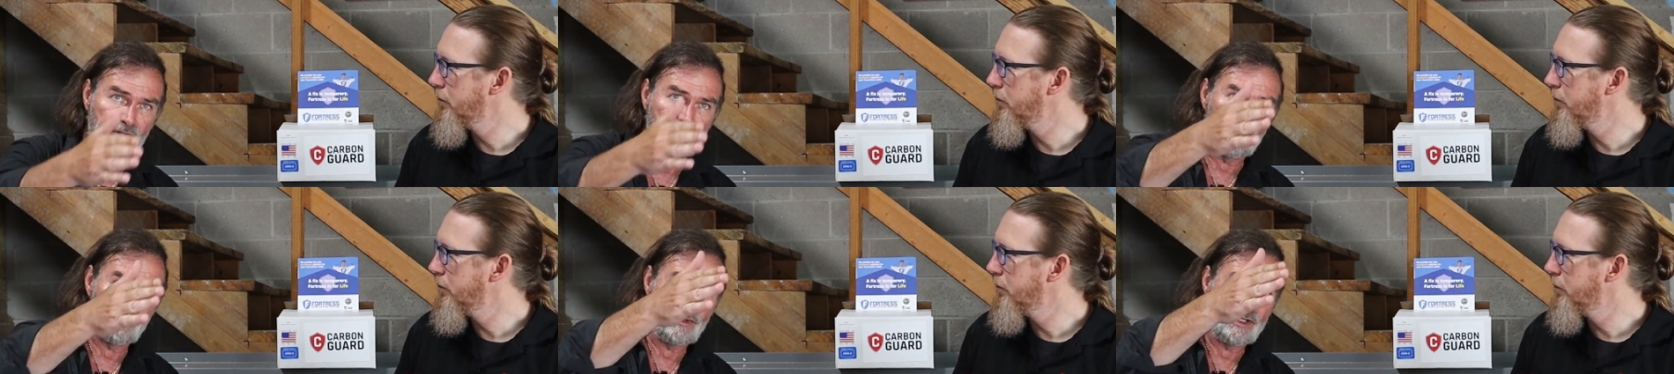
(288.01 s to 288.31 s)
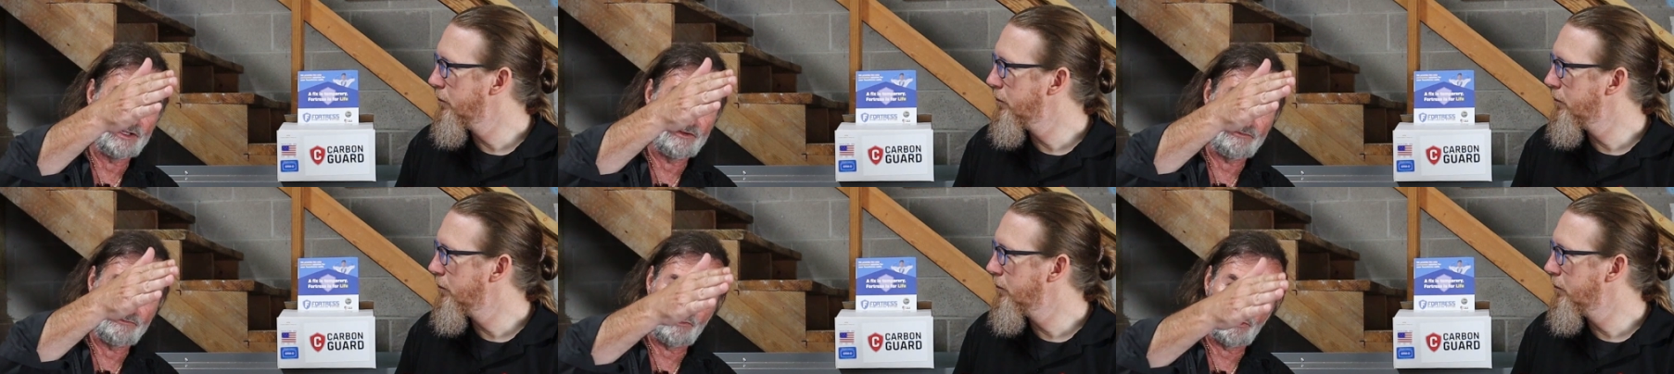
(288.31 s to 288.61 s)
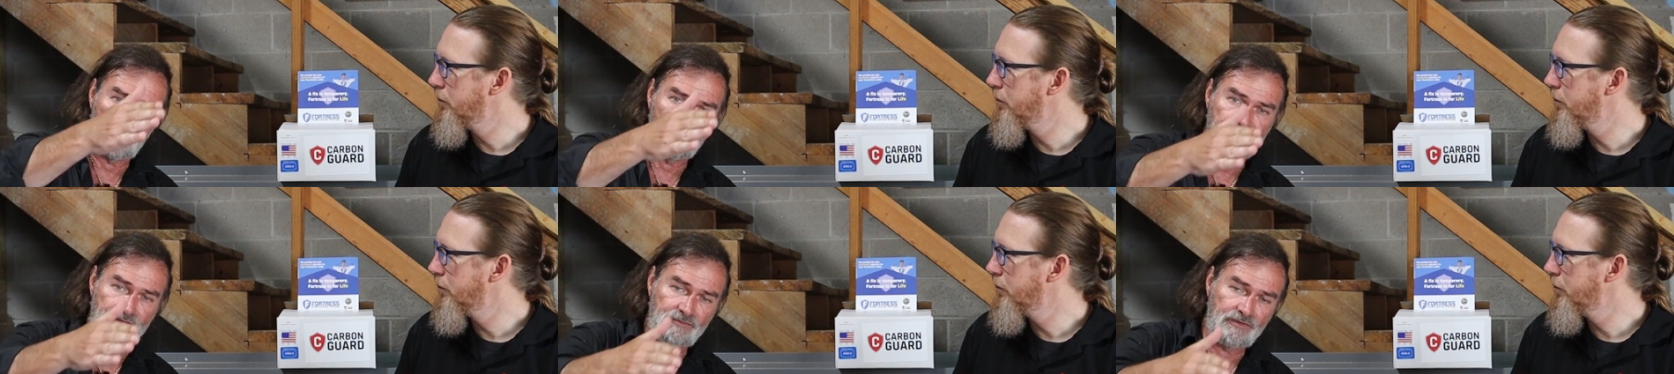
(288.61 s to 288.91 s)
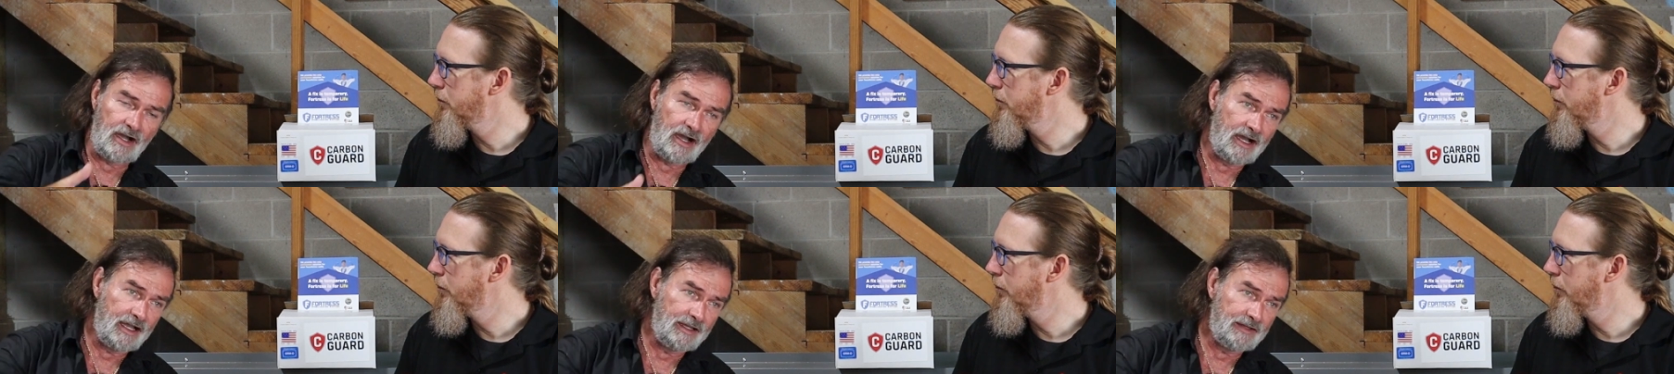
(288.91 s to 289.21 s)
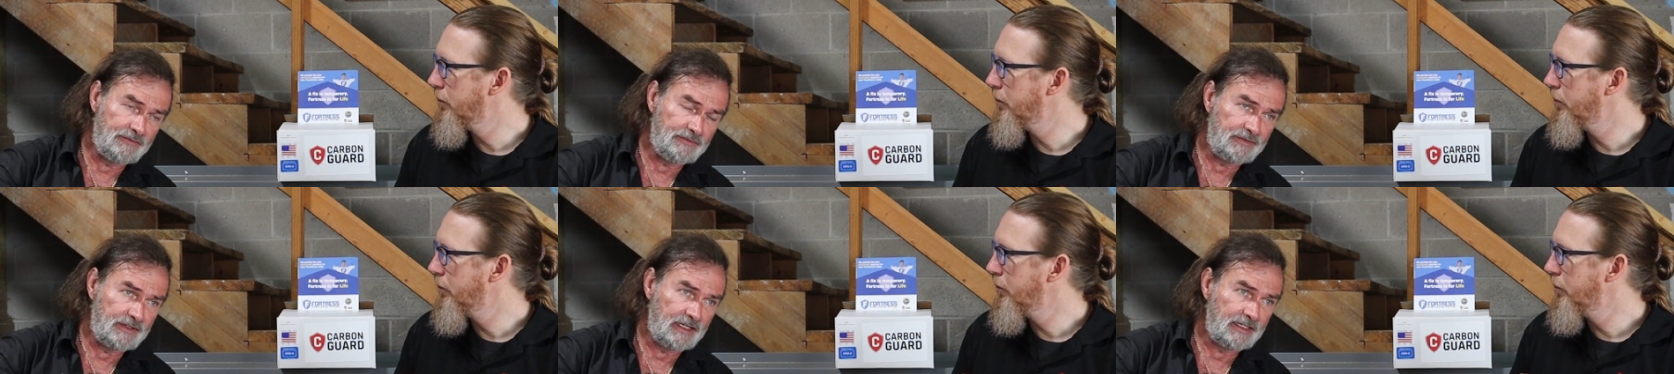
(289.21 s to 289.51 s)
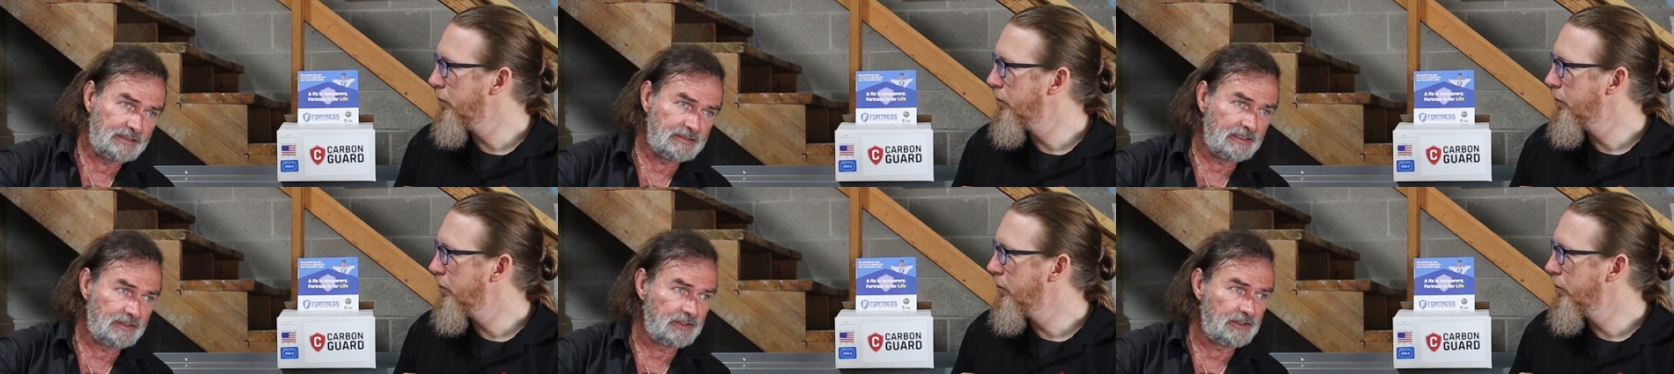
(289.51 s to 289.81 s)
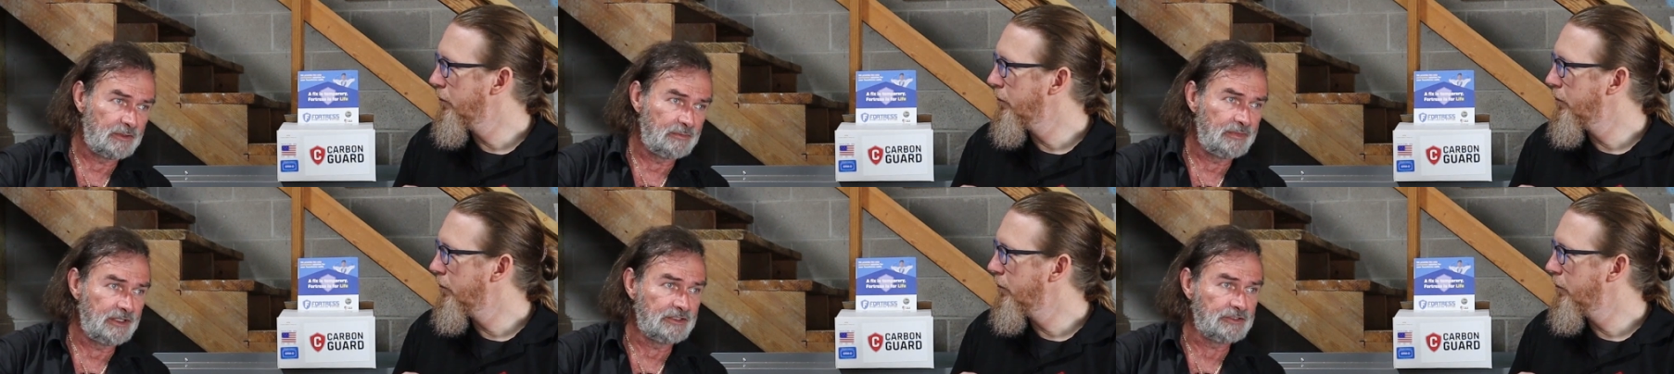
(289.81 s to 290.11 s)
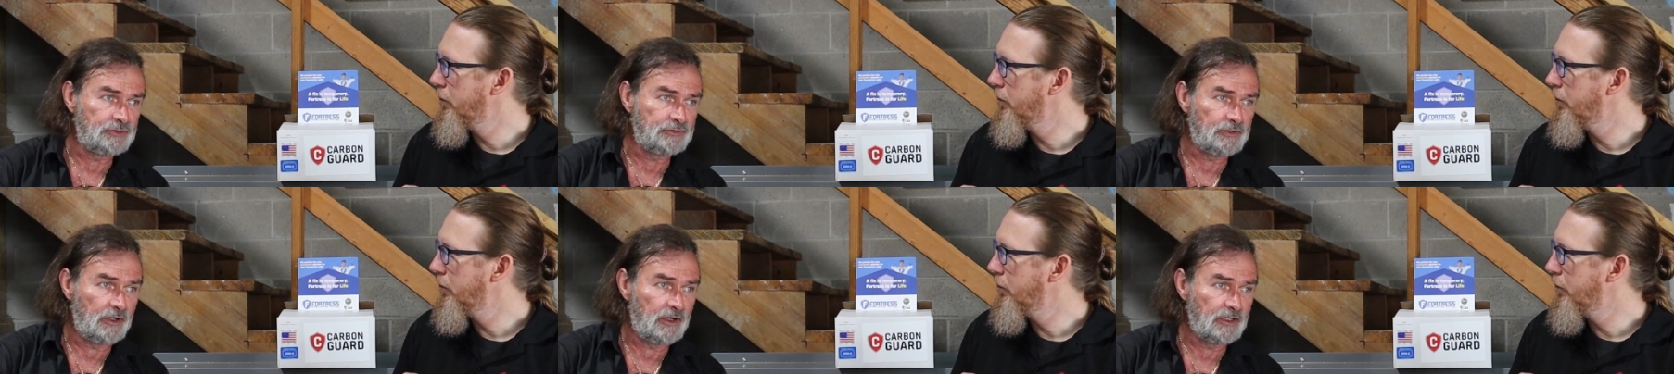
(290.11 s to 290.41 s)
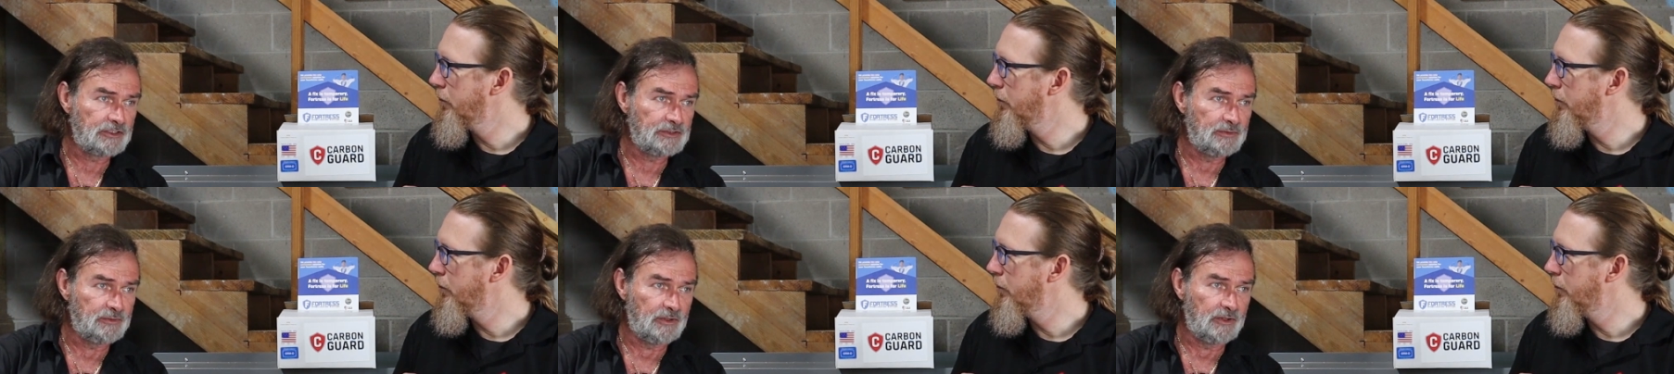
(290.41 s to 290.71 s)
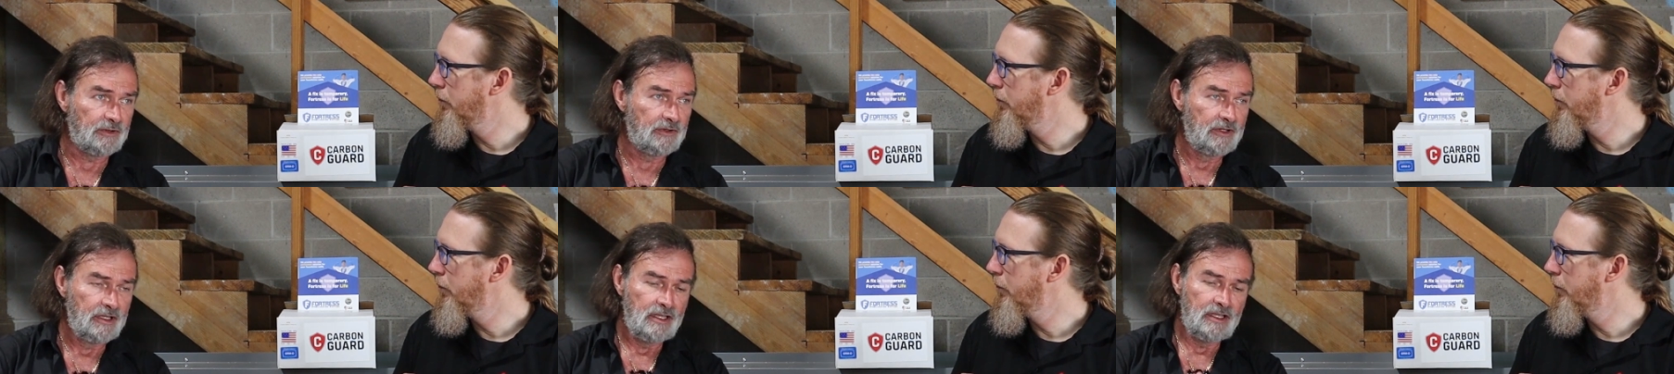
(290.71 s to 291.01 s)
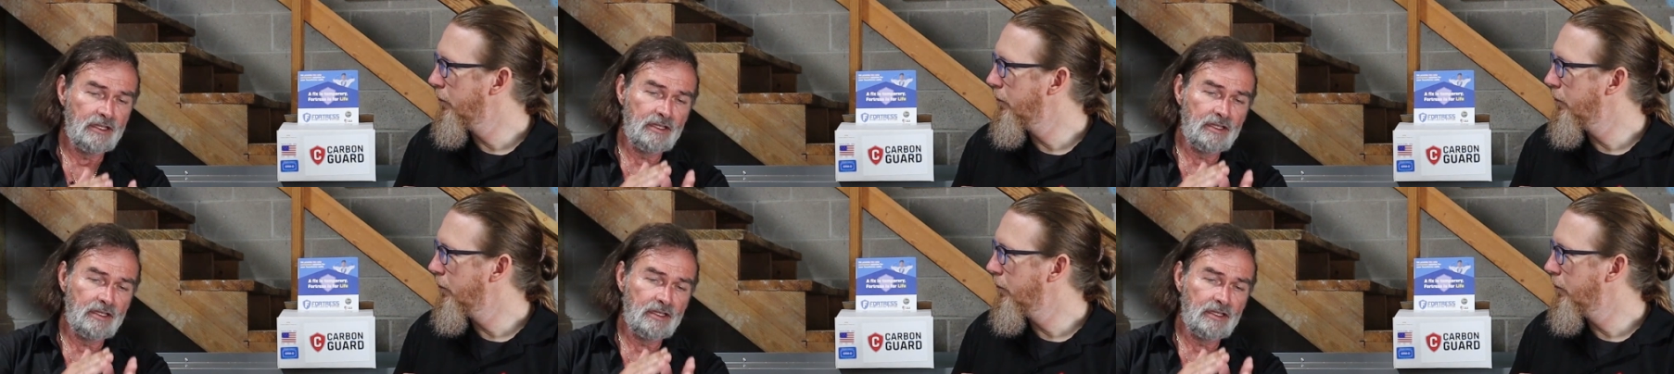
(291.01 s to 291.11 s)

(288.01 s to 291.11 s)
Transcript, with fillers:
Speaker 1: or are we a 45 that's a little bit structural?